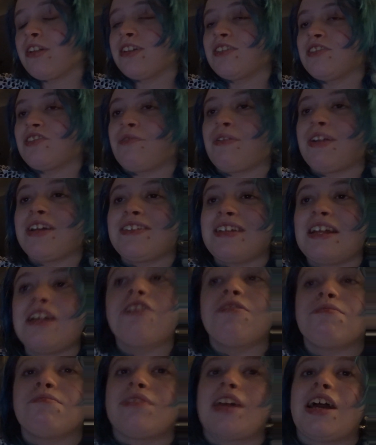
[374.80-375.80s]
So when I say
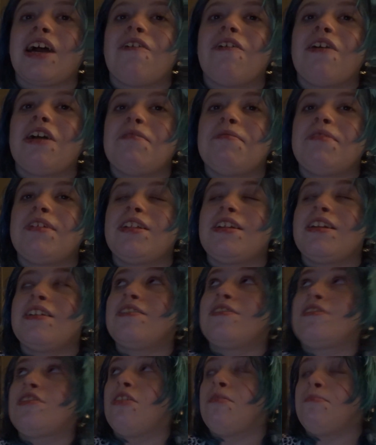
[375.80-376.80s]
numbed out, I mean it
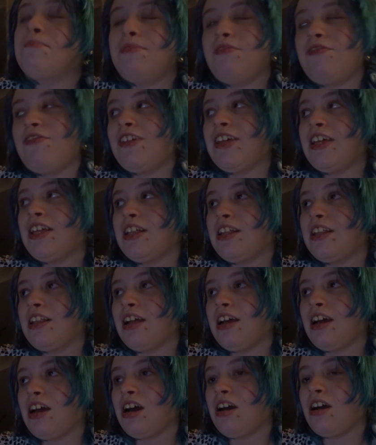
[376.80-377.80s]
stopped me
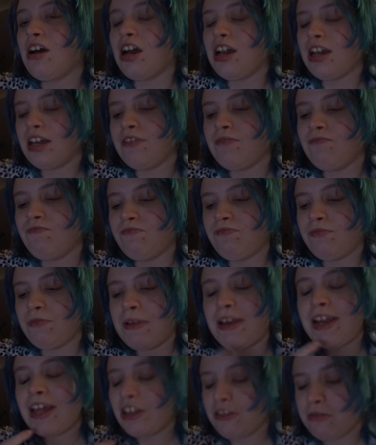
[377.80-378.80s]

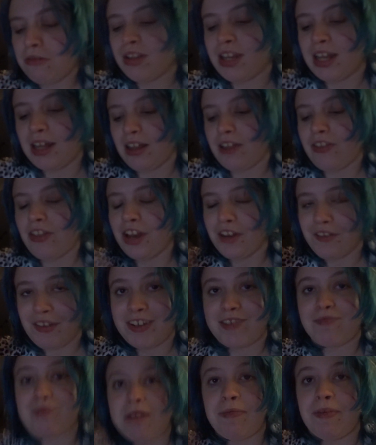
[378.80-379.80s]
medication on that, like the
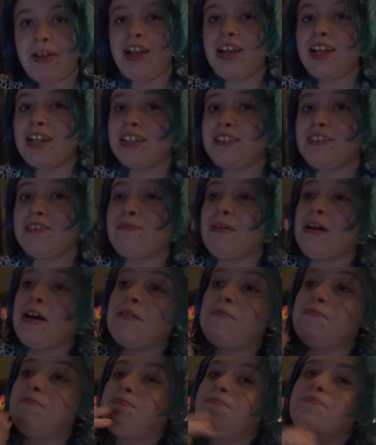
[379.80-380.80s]
lorazepam, the
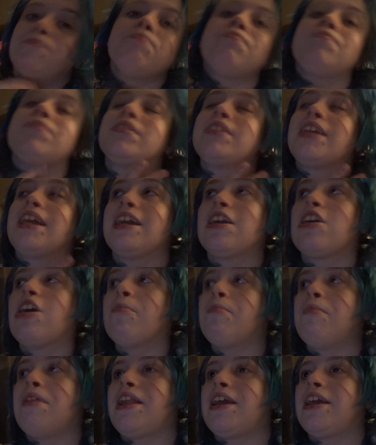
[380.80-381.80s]
clonazepam, in
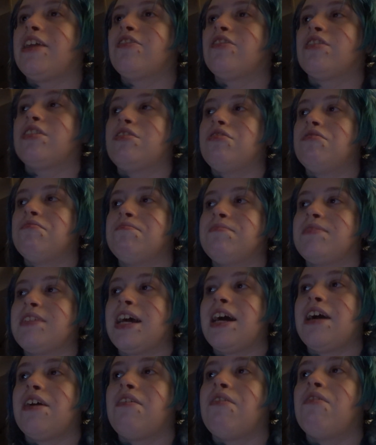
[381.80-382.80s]
combination, it numbs
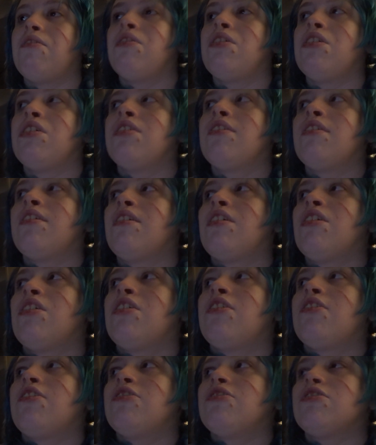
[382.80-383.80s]
out
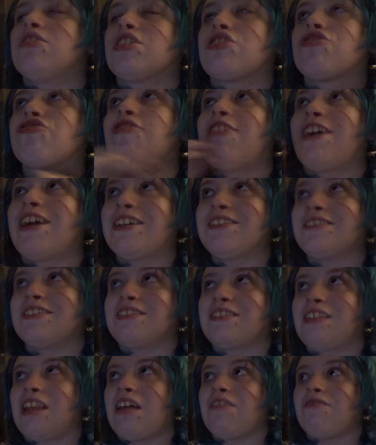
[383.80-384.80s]
the
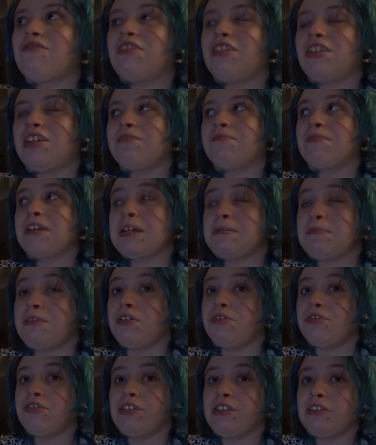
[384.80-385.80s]
crisis level of my
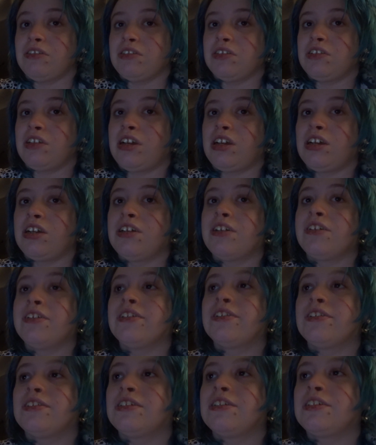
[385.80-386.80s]
emotions.
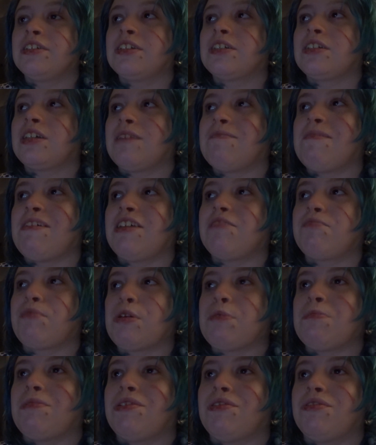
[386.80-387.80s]
It makes my
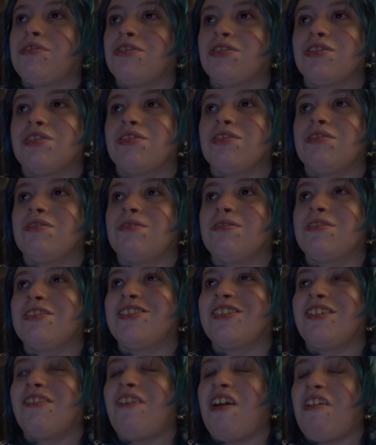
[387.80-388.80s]
emotions
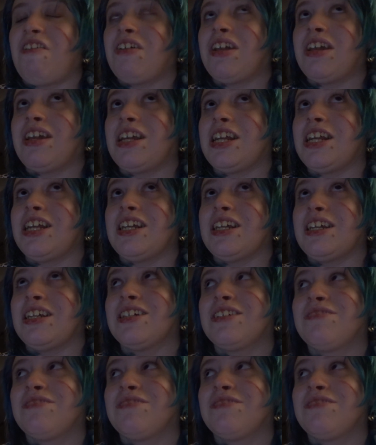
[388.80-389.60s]
very